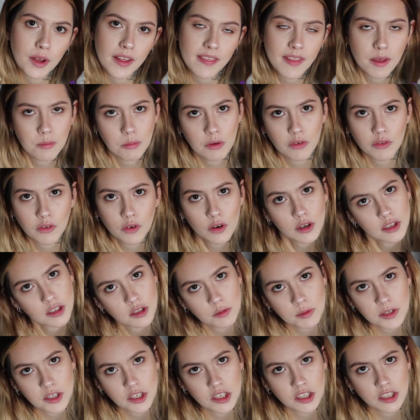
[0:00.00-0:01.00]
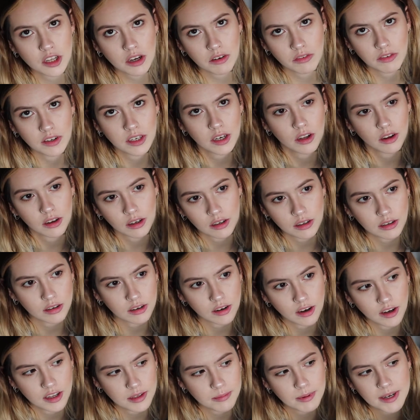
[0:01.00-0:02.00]
and then before it switches off it like
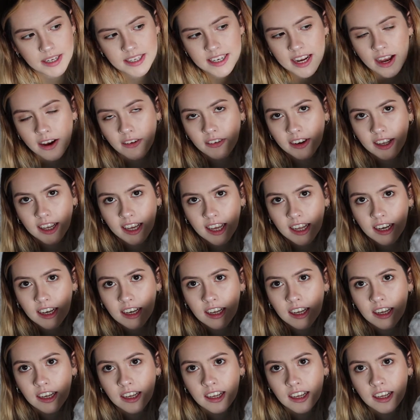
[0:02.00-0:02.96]
goes back down again.